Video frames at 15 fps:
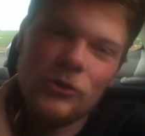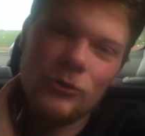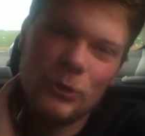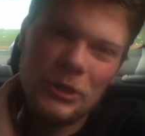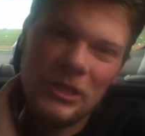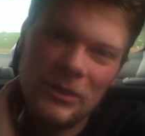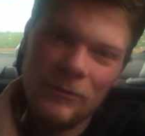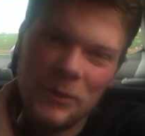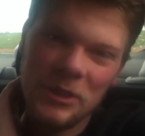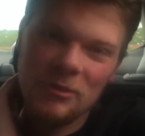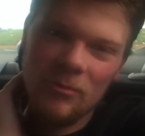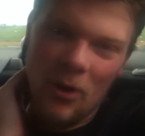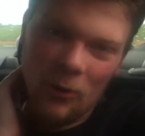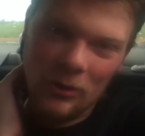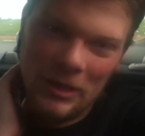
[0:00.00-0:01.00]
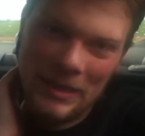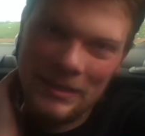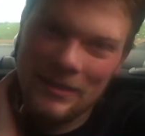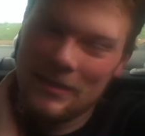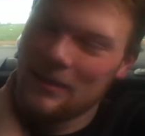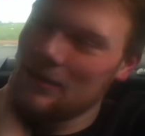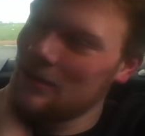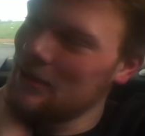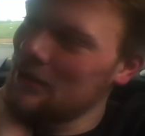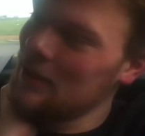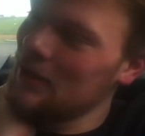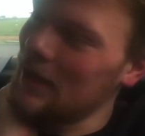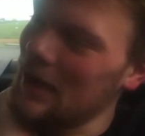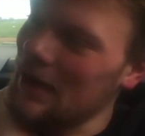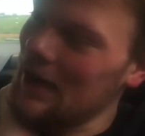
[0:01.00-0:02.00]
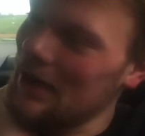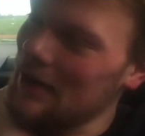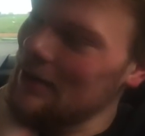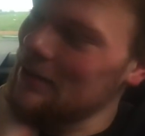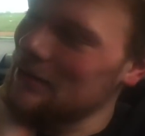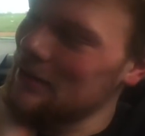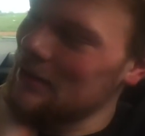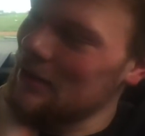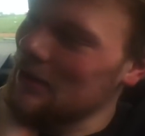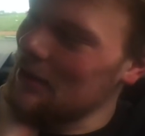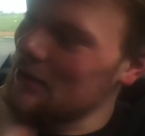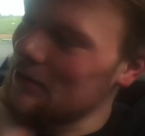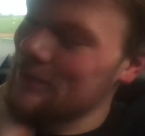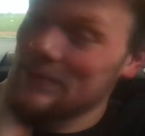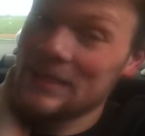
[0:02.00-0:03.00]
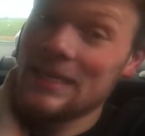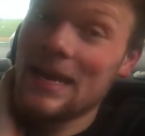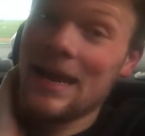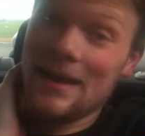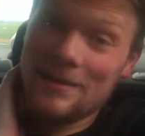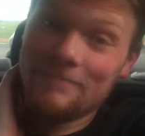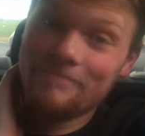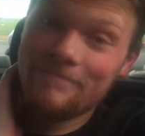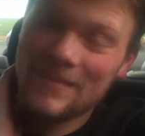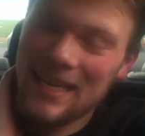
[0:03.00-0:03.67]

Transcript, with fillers: crew chief was smoking. And um, yeah.